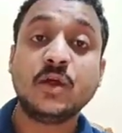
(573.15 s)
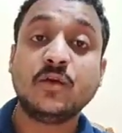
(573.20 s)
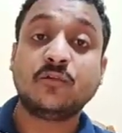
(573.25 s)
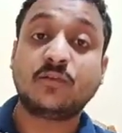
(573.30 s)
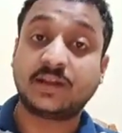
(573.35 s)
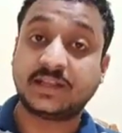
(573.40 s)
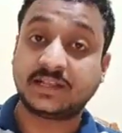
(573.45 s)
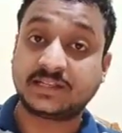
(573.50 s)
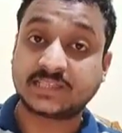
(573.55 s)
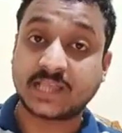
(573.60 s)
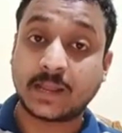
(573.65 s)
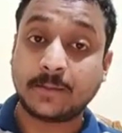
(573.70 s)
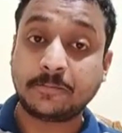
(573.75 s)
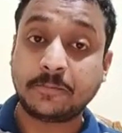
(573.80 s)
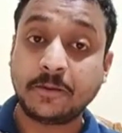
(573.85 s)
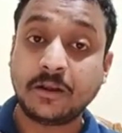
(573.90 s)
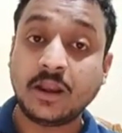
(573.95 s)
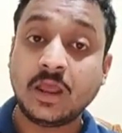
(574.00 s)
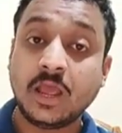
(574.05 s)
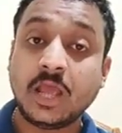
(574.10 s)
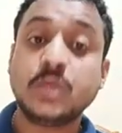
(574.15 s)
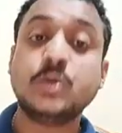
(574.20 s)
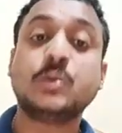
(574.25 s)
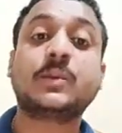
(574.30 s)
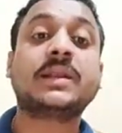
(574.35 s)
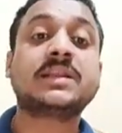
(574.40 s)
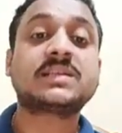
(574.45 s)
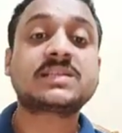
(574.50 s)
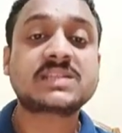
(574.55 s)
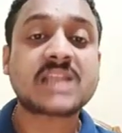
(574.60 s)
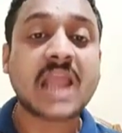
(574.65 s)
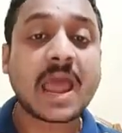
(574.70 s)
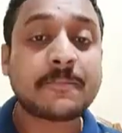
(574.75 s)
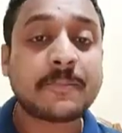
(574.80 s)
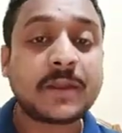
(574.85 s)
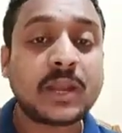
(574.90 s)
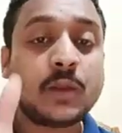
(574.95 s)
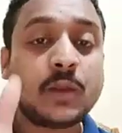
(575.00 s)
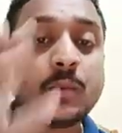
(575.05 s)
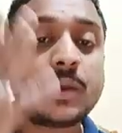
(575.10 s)
For example, you can
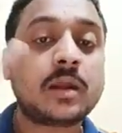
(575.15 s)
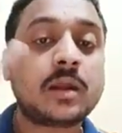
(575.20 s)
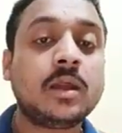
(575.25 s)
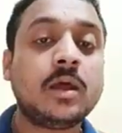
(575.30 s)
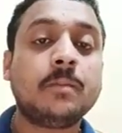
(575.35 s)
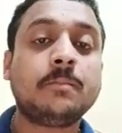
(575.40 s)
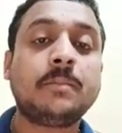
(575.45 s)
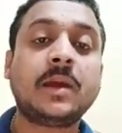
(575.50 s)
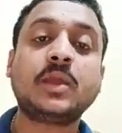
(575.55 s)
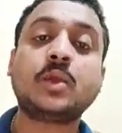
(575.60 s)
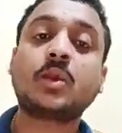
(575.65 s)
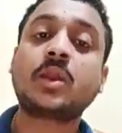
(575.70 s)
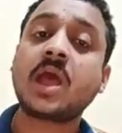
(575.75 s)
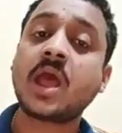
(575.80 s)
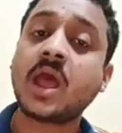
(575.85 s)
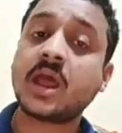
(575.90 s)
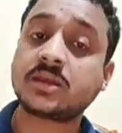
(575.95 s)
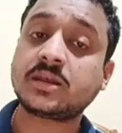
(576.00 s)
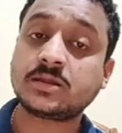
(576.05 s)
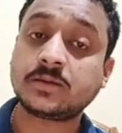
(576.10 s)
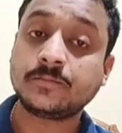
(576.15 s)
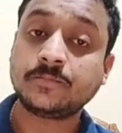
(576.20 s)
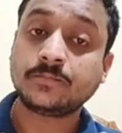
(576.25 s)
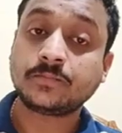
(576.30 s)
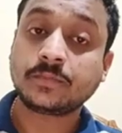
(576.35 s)
slap anyone by your hand,